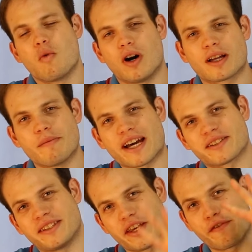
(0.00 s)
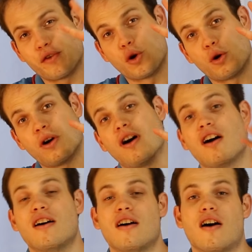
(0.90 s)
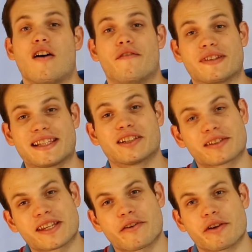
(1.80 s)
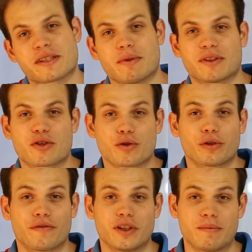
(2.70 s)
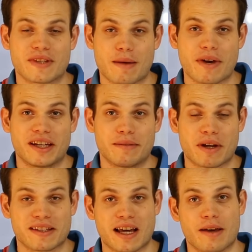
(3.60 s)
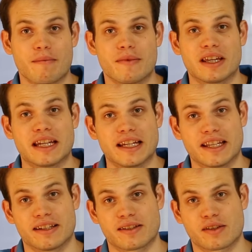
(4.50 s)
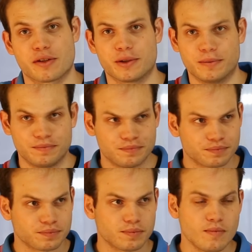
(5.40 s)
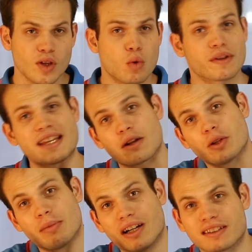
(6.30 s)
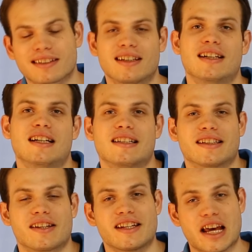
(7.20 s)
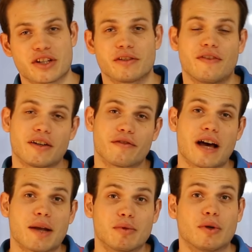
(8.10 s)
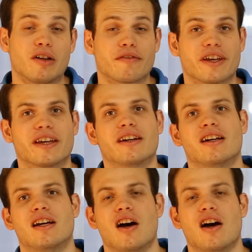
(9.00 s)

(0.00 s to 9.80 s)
Welcome back to day 4 of this little series about the short films I made in my time in India. So, what is that all about? The International Fund for Animal Welfare